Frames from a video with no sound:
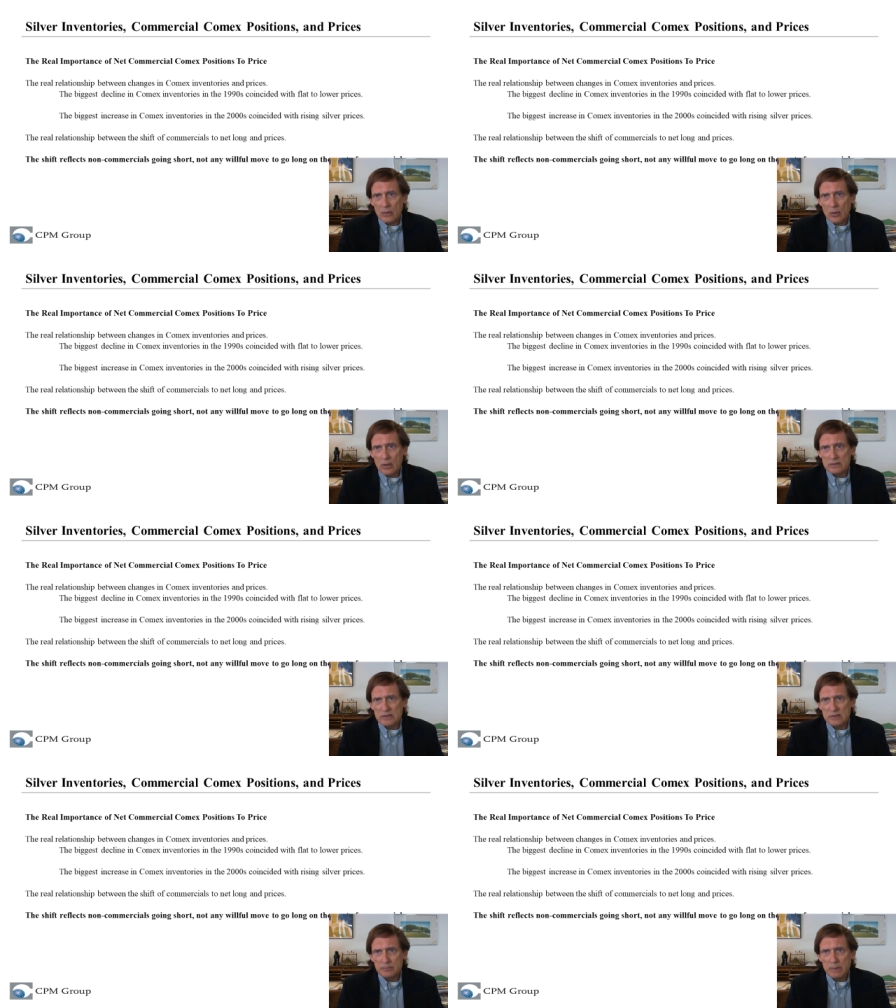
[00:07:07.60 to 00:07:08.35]
are
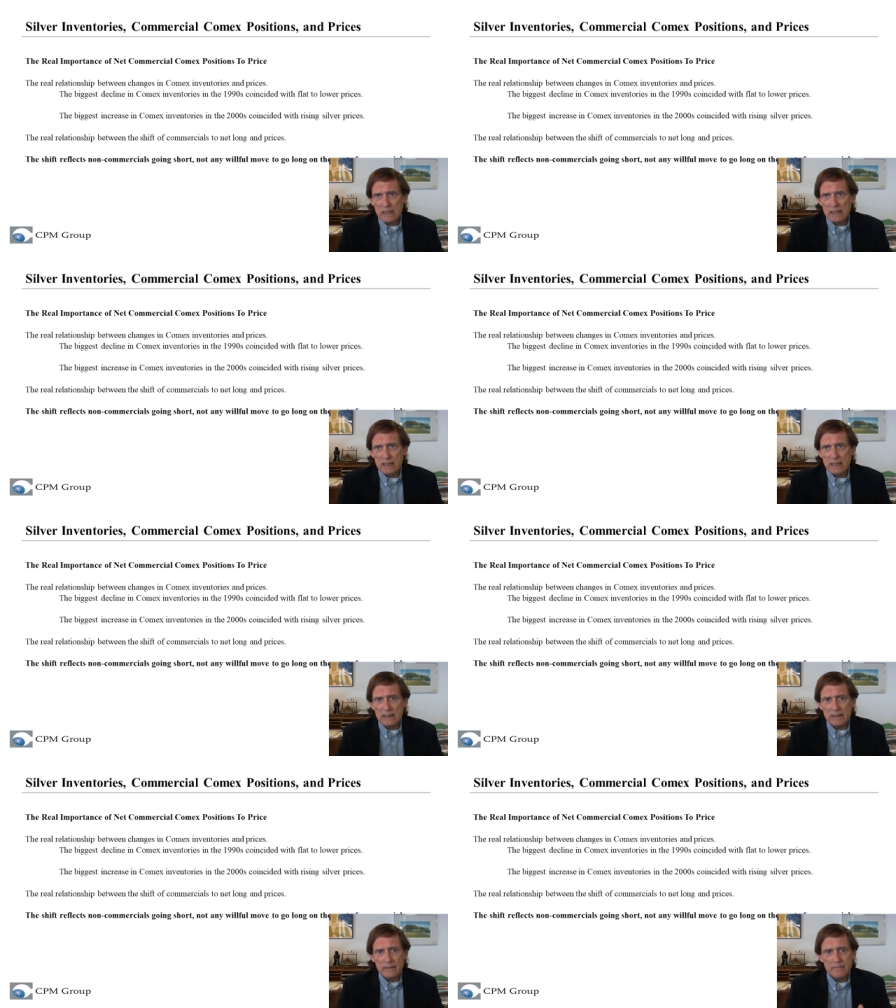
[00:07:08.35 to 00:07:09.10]

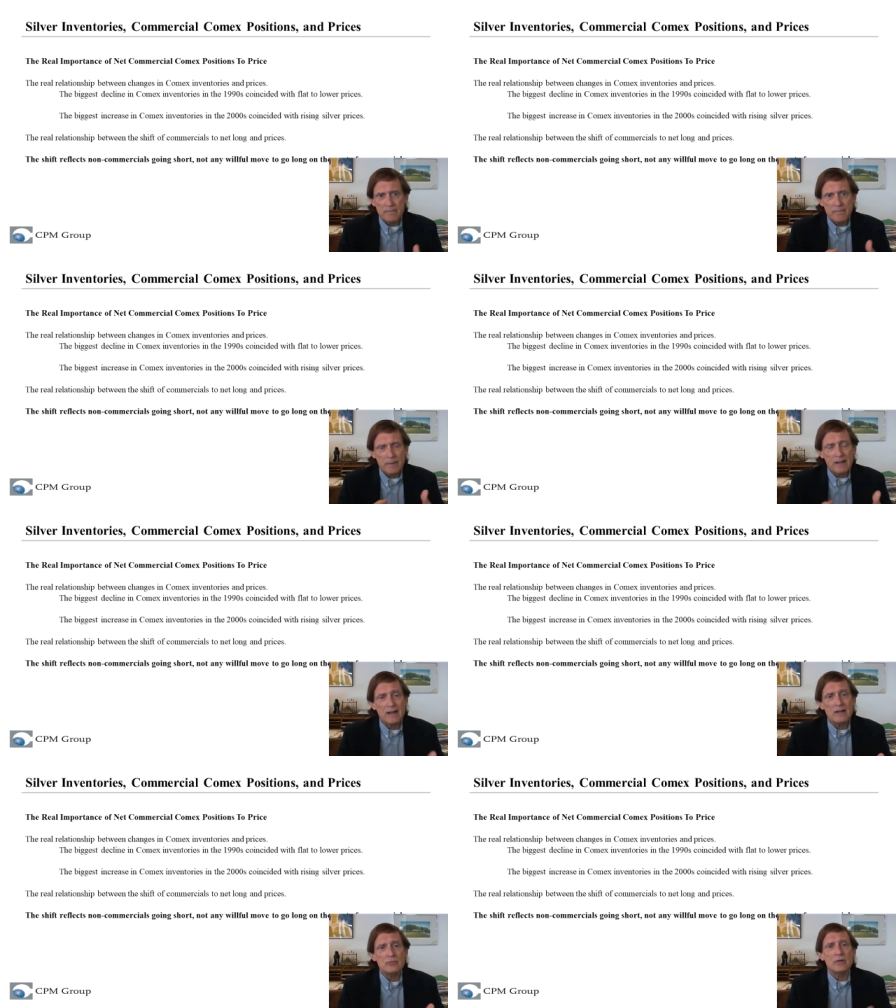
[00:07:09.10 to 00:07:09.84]
speaking
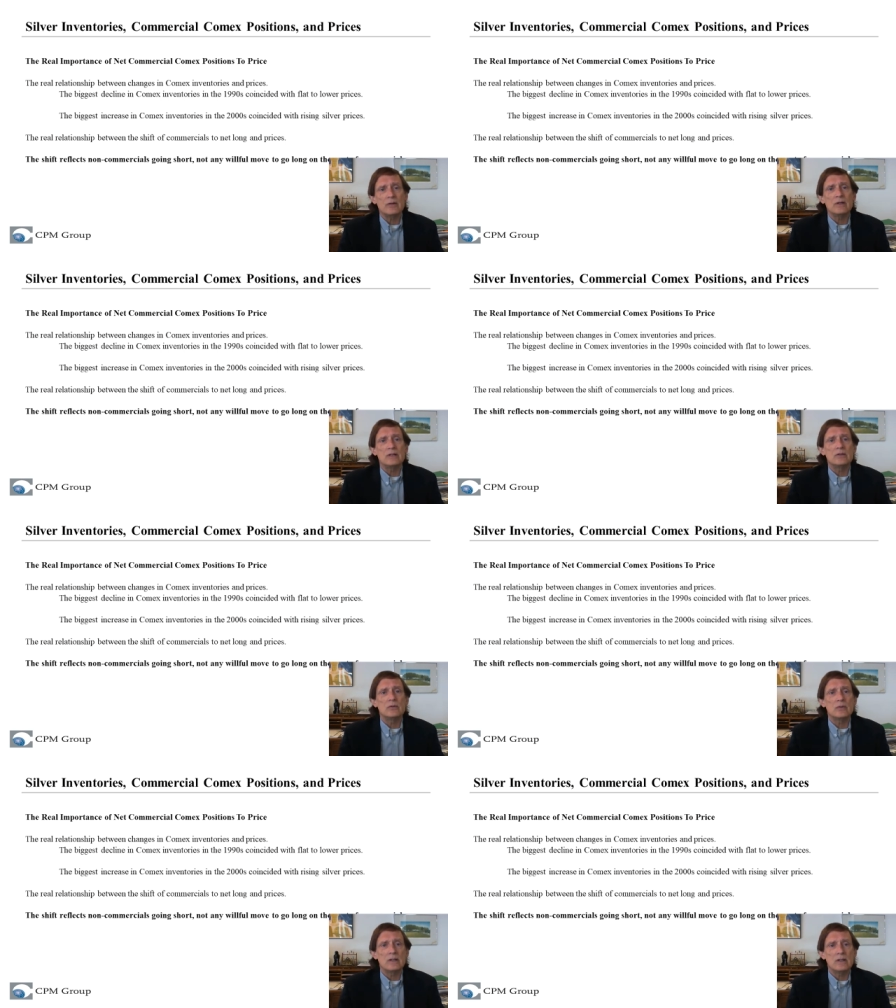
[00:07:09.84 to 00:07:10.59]
contrary
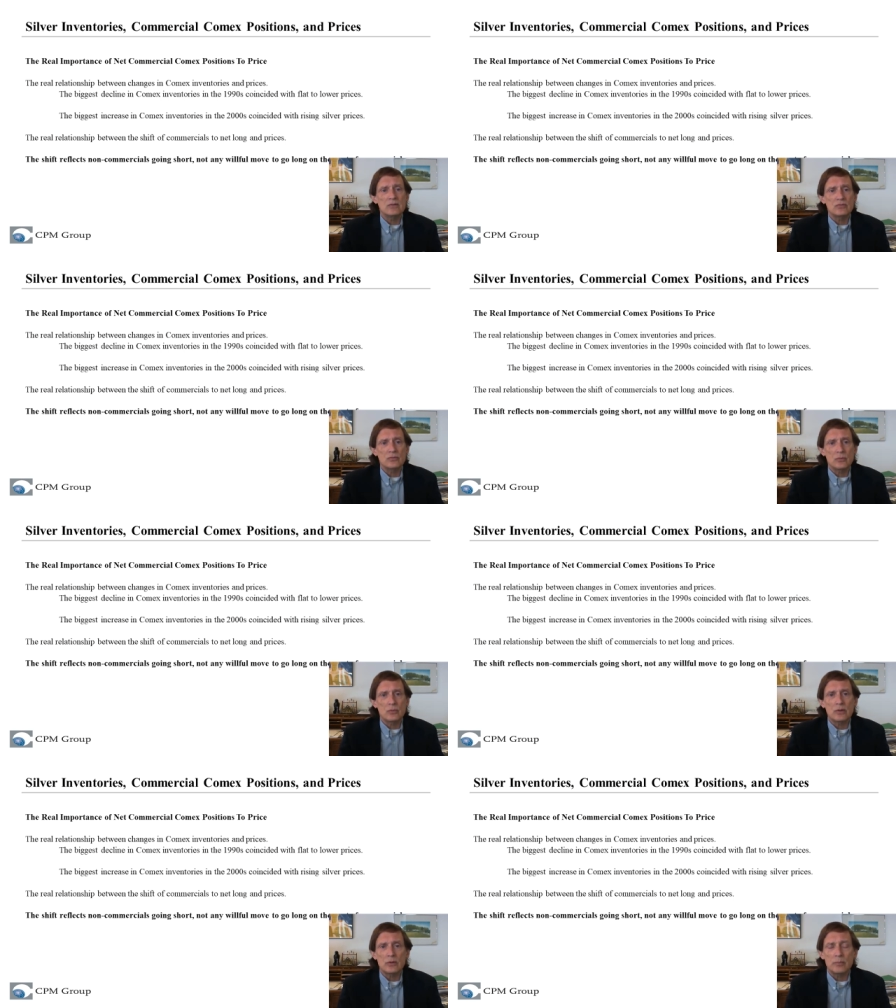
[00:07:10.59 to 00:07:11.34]
to the
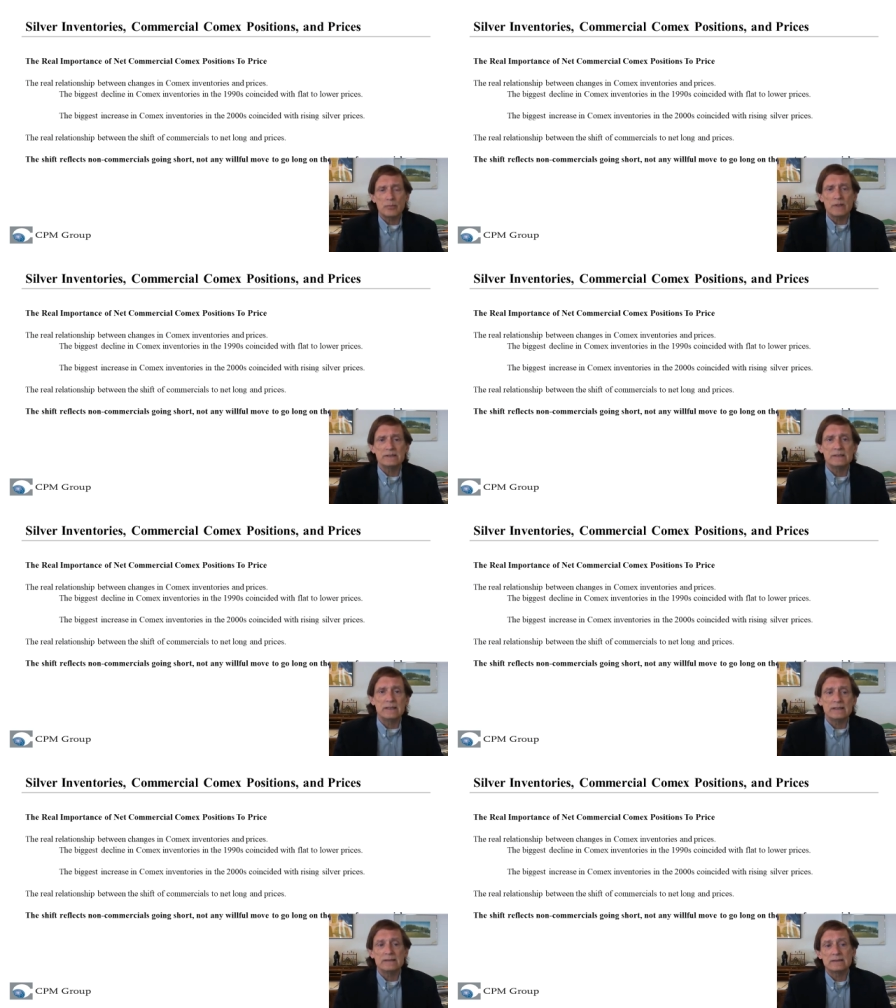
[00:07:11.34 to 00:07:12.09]
historical
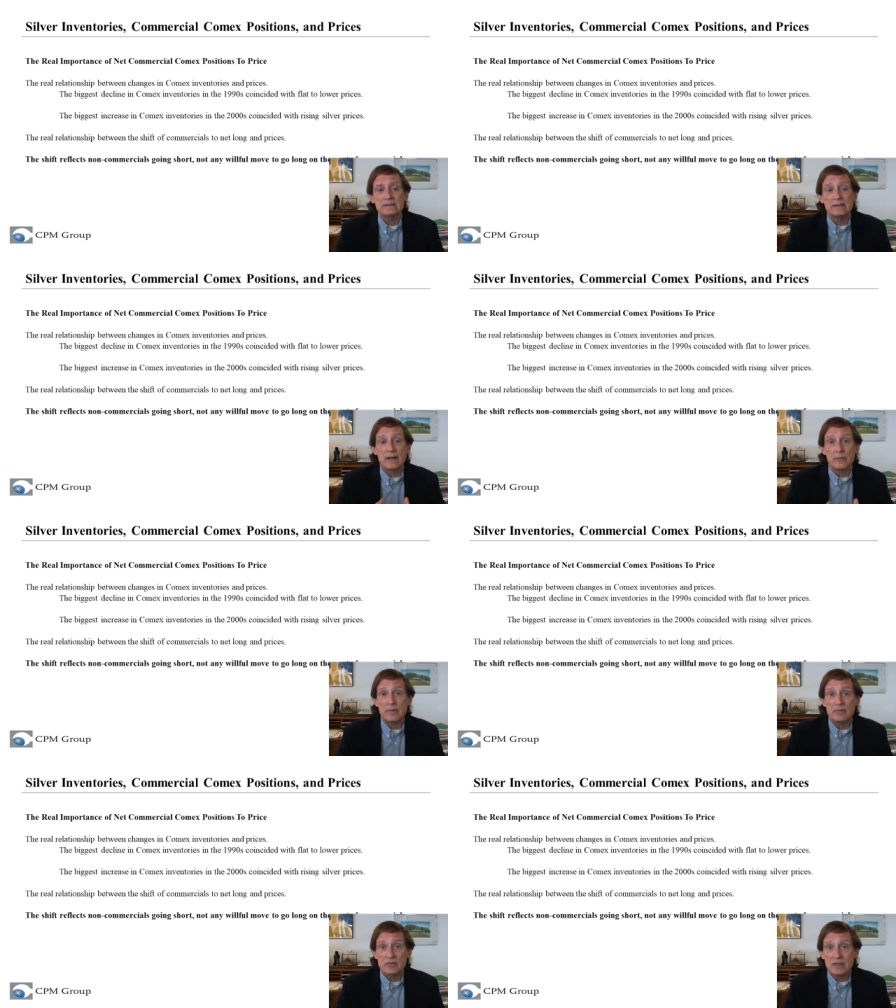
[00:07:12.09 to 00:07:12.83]
precedents that
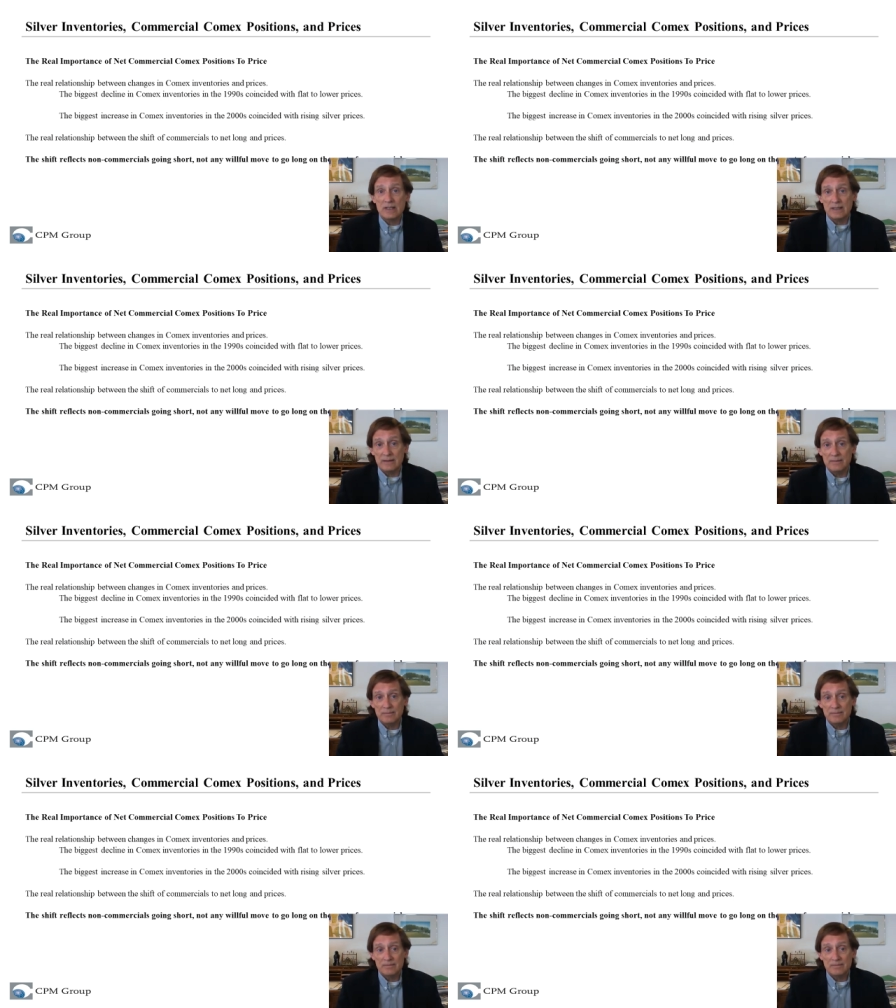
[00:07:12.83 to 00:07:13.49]
we've seen.